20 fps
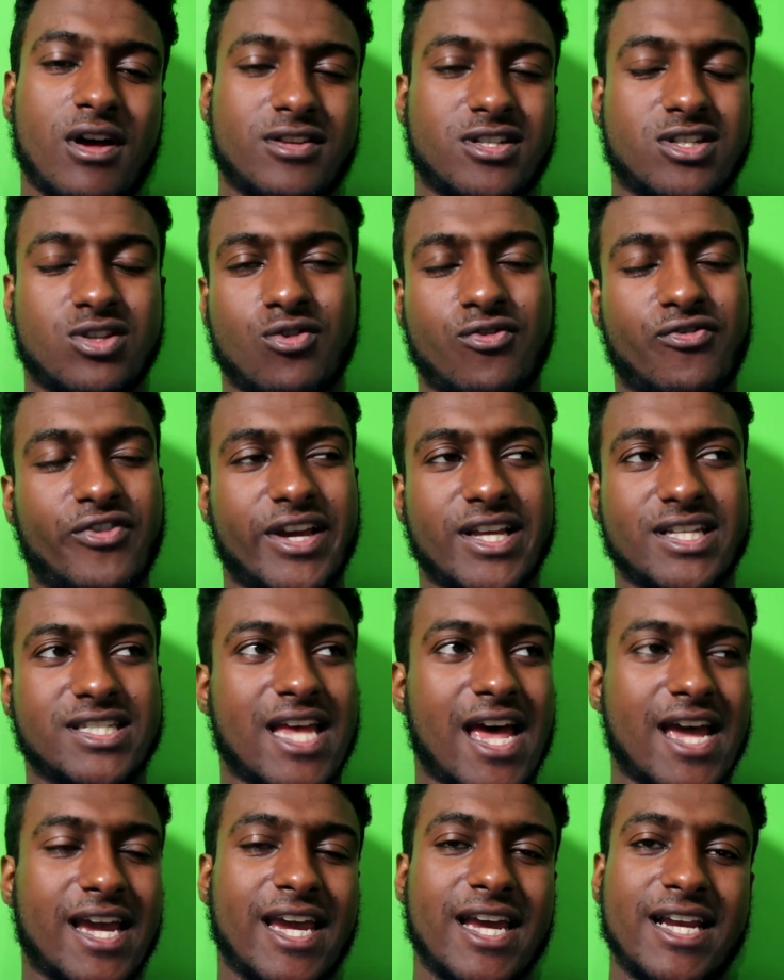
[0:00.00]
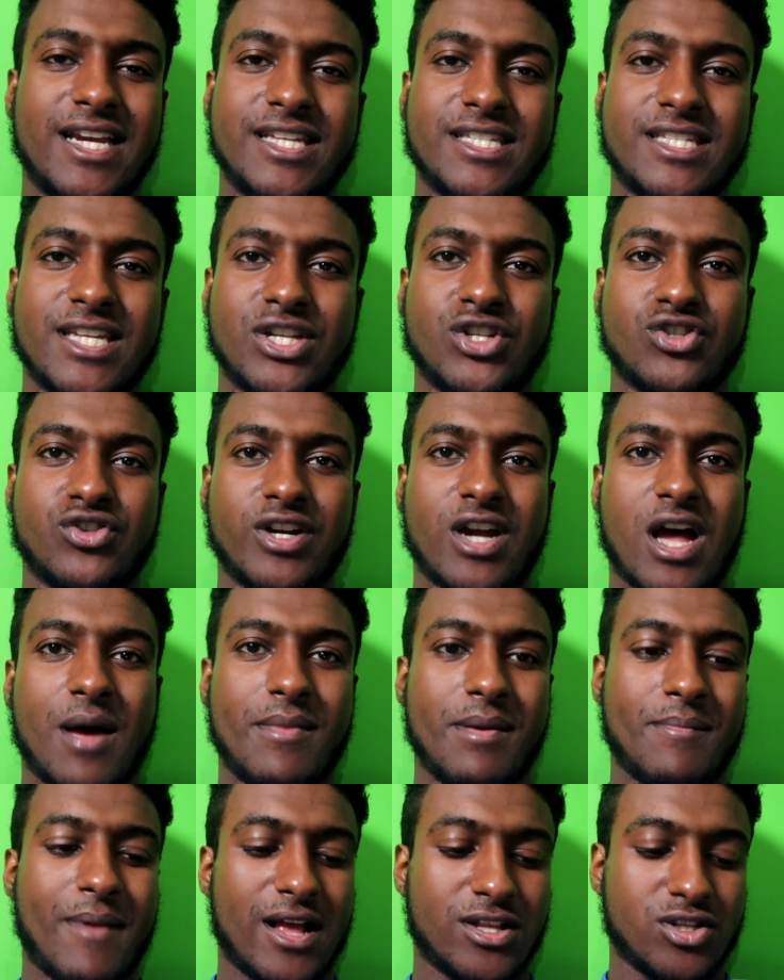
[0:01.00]
I still think it's that Achilles injury
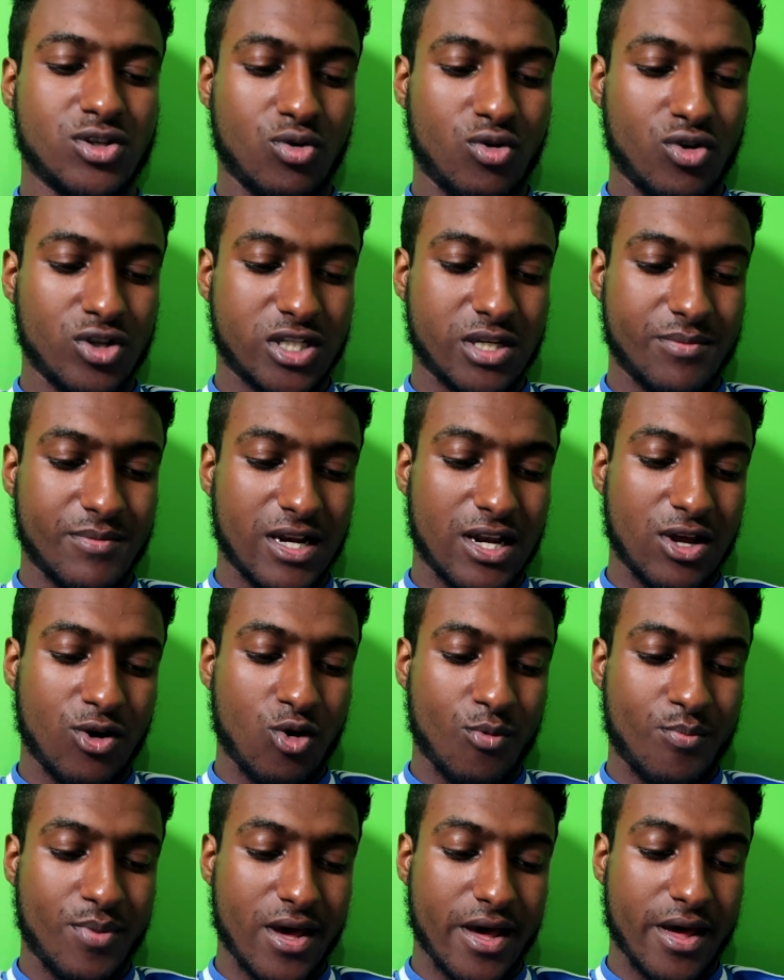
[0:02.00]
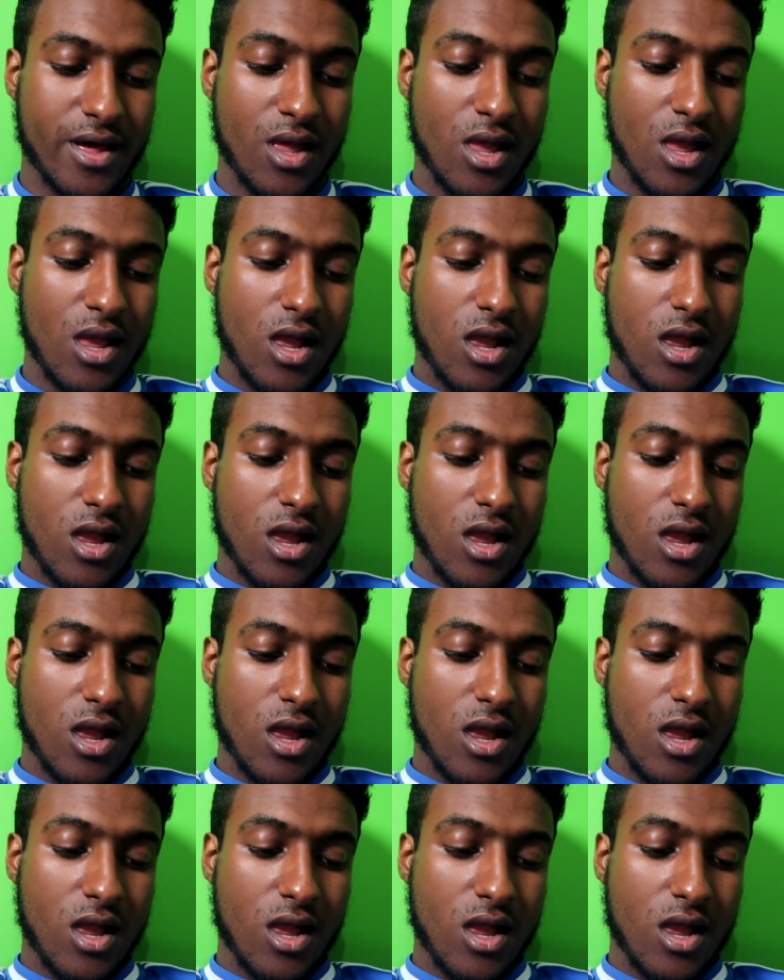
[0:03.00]
coming back to haunt him a little bit.